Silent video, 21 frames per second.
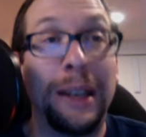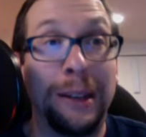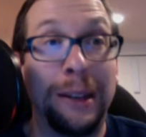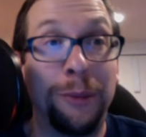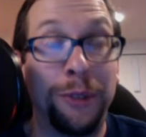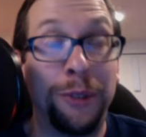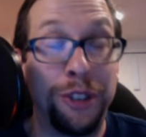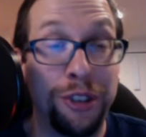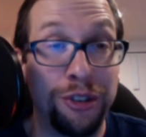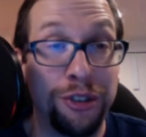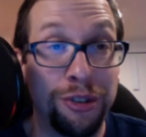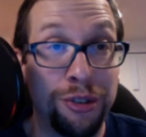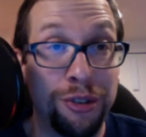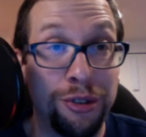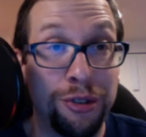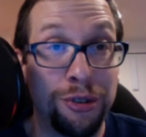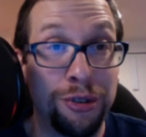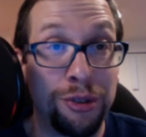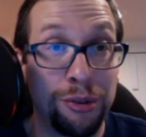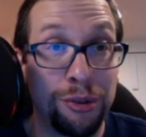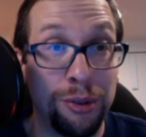which is
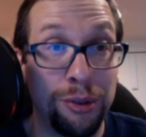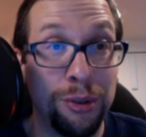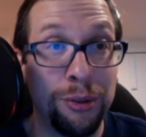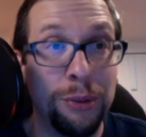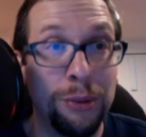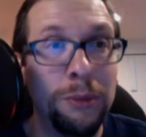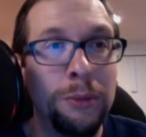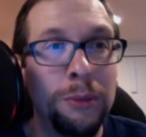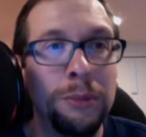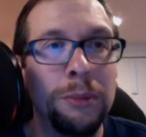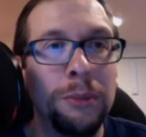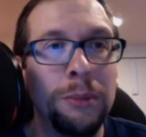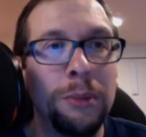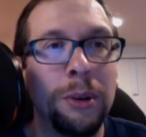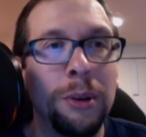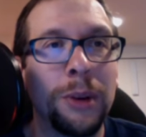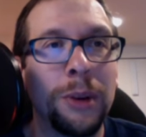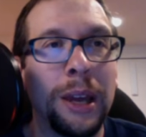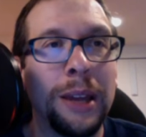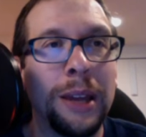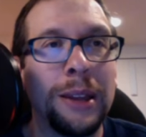true,
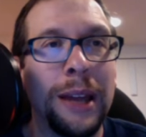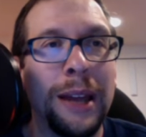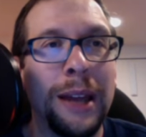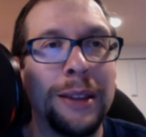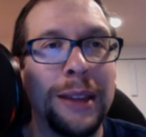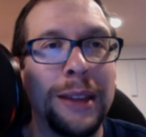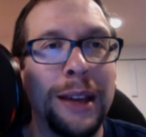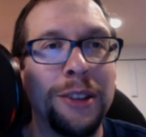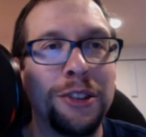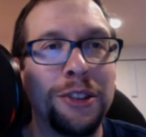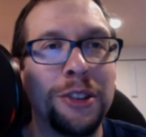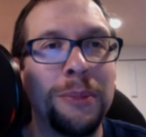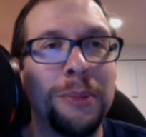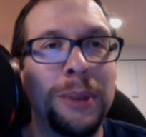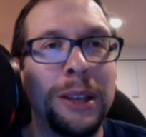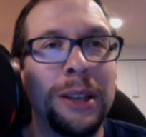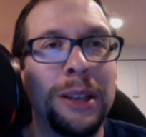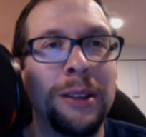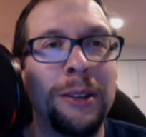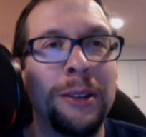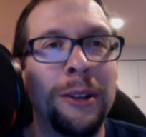okay, that, that should
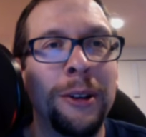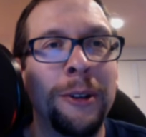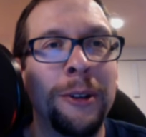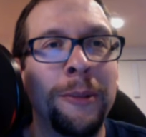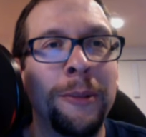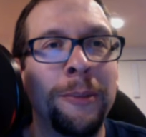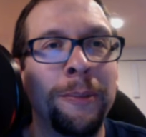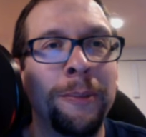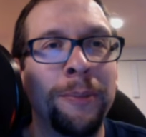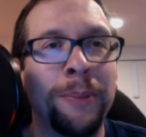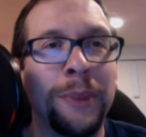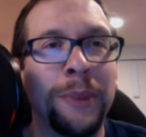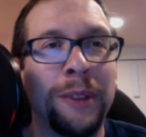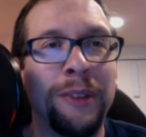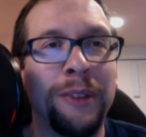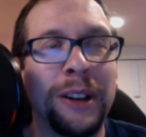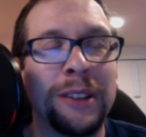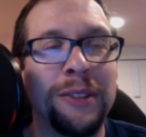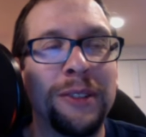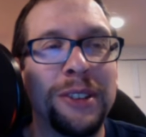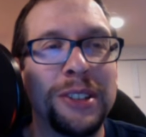be
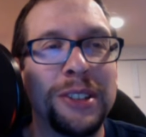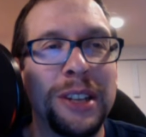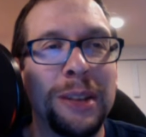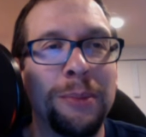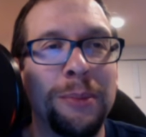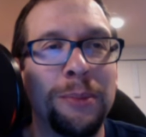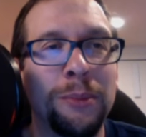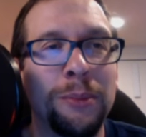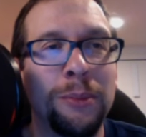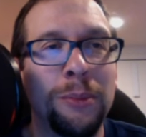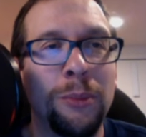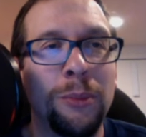effectively the same.